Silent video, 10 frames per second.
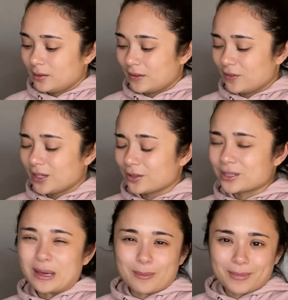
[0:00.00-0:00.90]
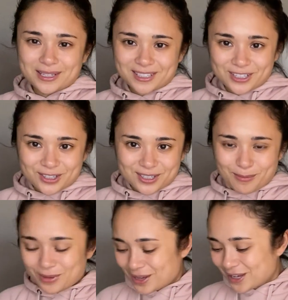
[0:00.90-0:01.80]
I feel like there's like a message or
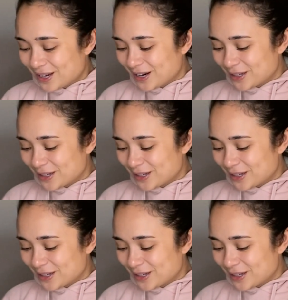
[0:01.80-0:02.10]
something here.